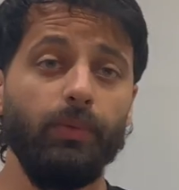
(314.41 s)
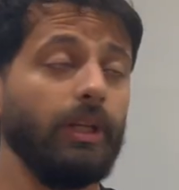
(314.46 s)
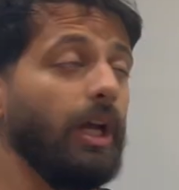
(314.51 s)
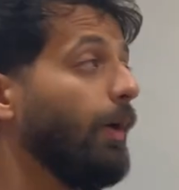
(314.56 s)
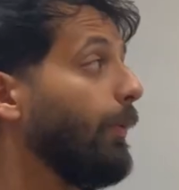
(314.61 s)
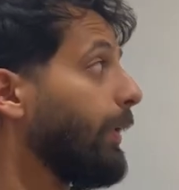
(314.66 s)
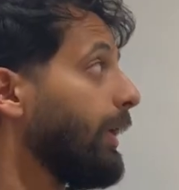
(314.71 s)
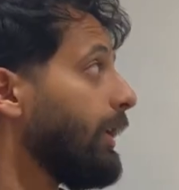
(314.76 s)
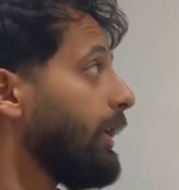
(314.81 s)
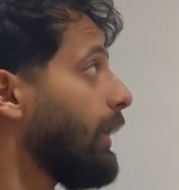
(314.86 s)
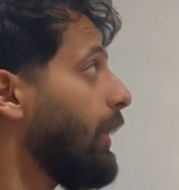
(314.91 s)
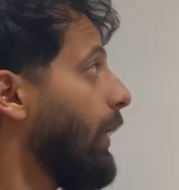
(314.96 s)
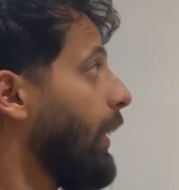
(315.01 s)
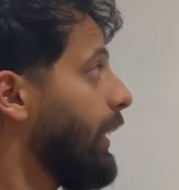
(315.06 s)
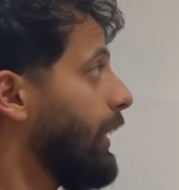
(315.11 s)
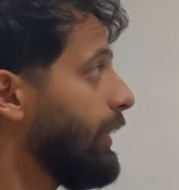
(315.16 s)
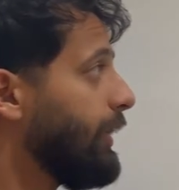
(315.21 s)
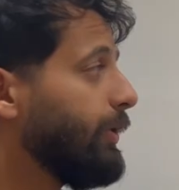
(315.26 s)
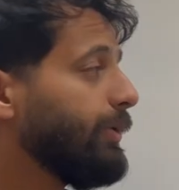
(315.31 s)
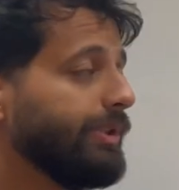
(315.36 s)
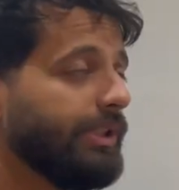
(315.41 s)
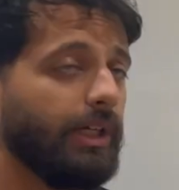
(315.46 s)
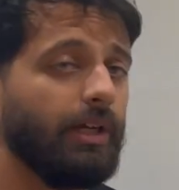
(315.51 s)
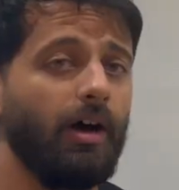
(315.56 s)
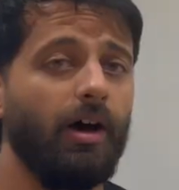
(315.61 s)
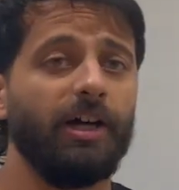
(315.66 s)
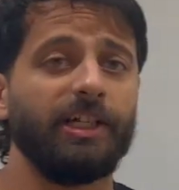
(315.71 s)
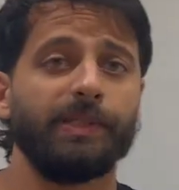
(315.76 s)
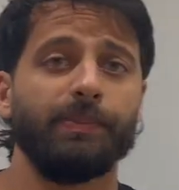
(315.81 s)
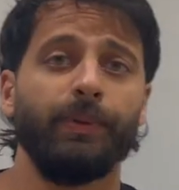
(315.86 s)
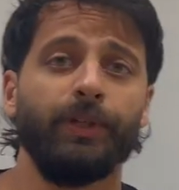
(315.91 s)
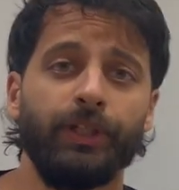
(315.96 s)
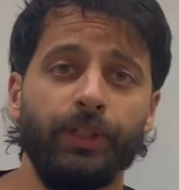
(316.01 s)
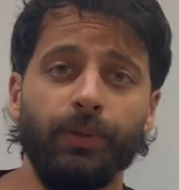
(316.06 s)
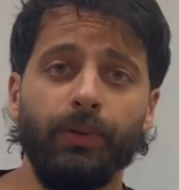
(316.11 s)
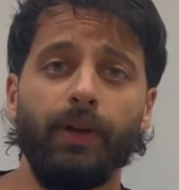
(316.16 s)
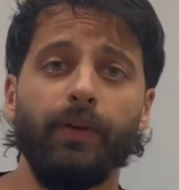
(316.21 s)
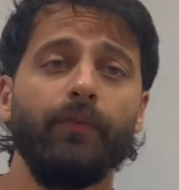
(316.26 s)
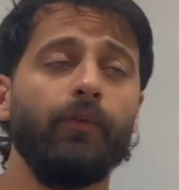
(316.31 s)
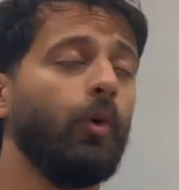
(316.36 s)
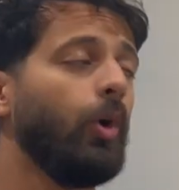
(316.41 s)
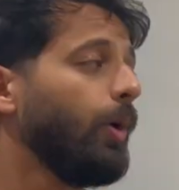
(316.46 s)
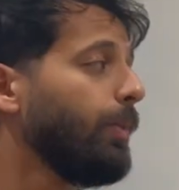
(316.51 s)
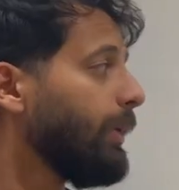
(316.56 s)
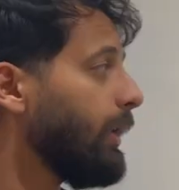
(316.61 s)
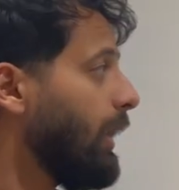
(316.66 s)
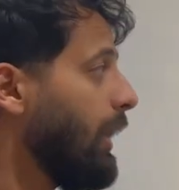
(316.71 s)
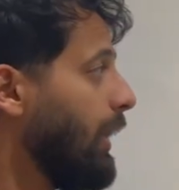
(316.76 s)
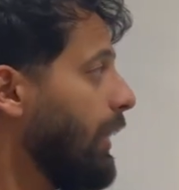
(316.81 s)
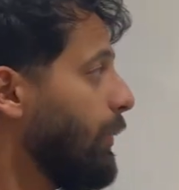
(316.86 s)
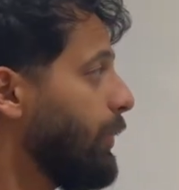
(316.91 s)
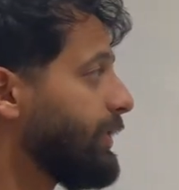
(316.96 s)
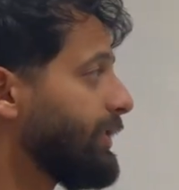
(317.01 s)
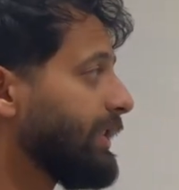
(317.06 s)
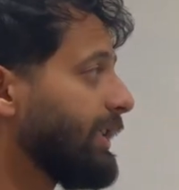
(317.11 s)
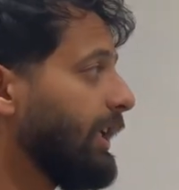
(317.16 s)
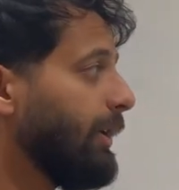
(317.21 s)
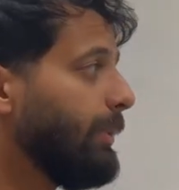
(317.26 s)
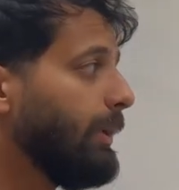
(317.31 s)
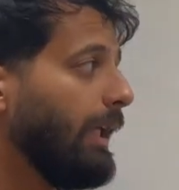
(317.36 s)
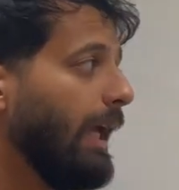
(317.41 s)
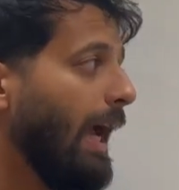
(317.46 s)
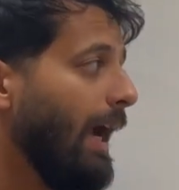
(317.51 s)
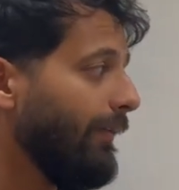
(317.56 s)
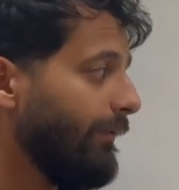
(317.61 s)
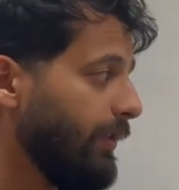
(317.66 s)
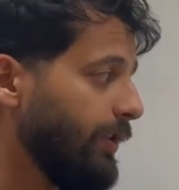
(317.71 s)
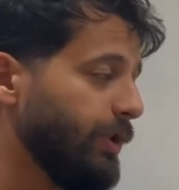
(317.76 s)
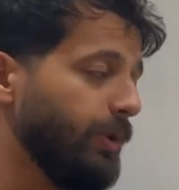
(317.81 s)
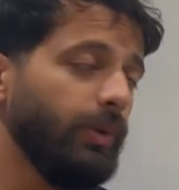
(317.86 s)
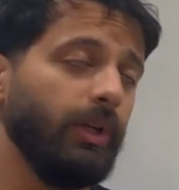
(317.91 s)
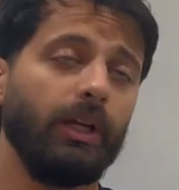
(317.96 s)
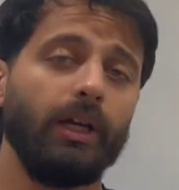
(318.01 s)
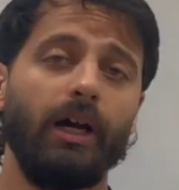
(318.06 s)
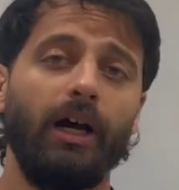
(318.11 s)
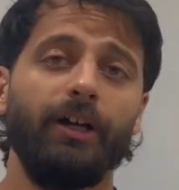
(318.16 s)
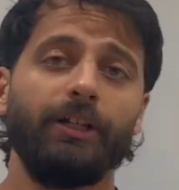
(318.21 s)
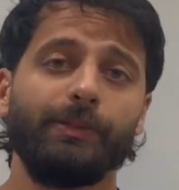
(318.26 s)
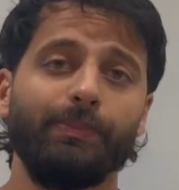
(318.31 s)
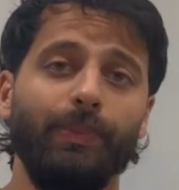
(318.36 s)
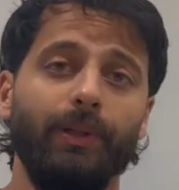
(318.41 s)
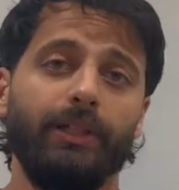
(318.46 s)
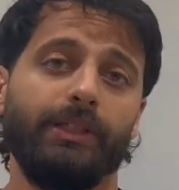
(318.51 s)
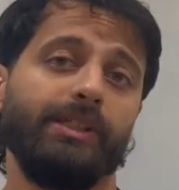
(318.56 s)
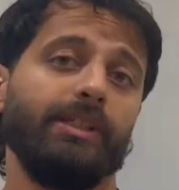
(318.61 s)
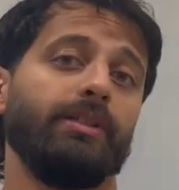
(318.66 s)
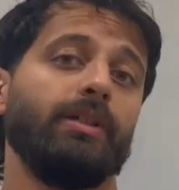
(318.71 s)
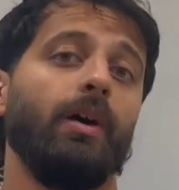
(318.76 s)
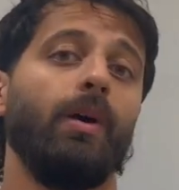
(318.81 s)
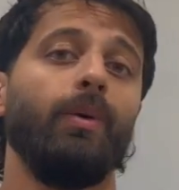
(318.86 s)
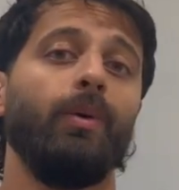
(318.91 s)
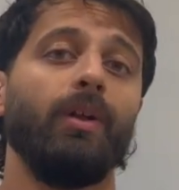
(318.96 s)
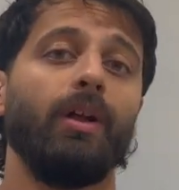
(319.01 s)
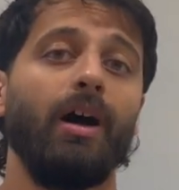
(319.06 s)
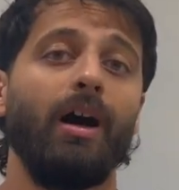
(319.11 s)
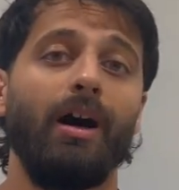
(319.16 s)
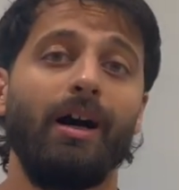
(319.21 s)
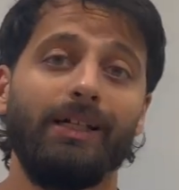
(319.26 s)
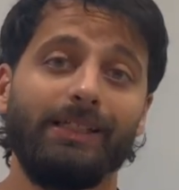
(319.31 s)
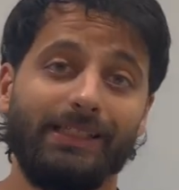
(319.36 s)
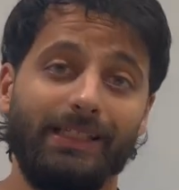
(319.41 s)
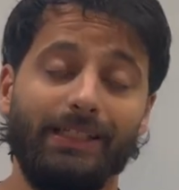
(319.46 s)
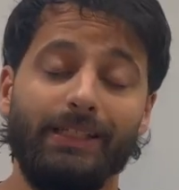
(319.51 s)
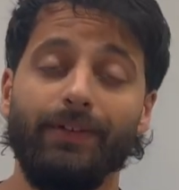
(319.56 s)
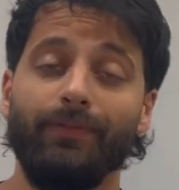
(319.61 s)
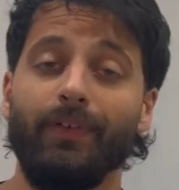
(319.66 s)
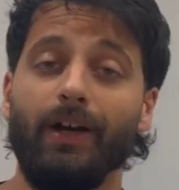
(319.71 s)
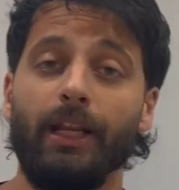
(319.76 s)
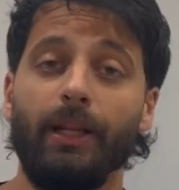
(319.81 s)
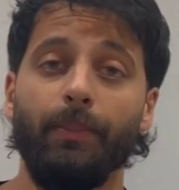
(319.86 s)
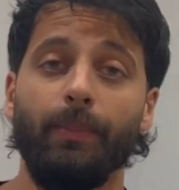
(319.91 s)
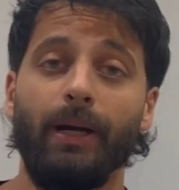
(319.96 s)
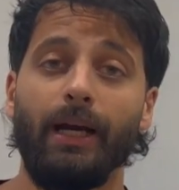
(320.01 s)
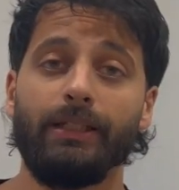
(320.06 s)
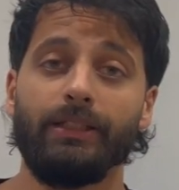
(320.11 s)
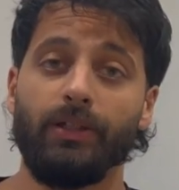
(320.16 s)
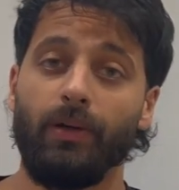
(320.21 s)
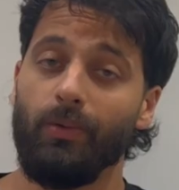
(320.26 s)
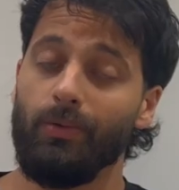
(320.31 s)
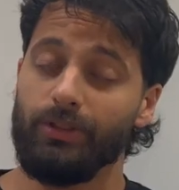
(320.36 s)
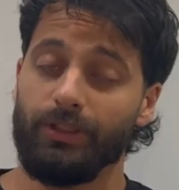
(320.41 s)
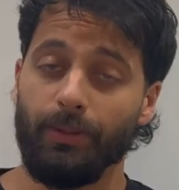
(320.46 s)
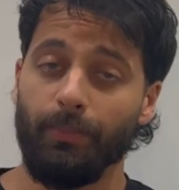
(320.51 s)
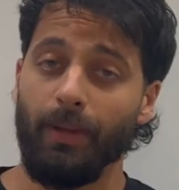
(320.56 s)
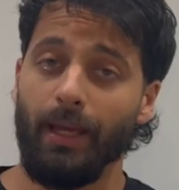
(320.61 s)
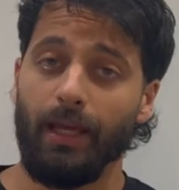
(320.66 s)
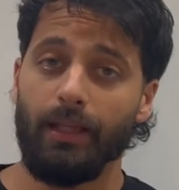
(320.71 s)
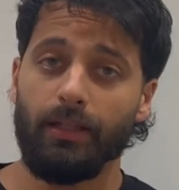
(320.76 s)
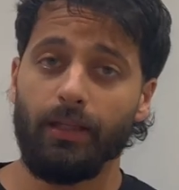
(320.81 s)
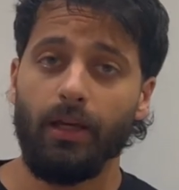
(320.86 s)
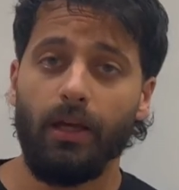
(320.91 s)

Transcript: now we're going to go ahead and use the cost per unit formula, which is going to be the average unit cost plus the total cost divided by total demand.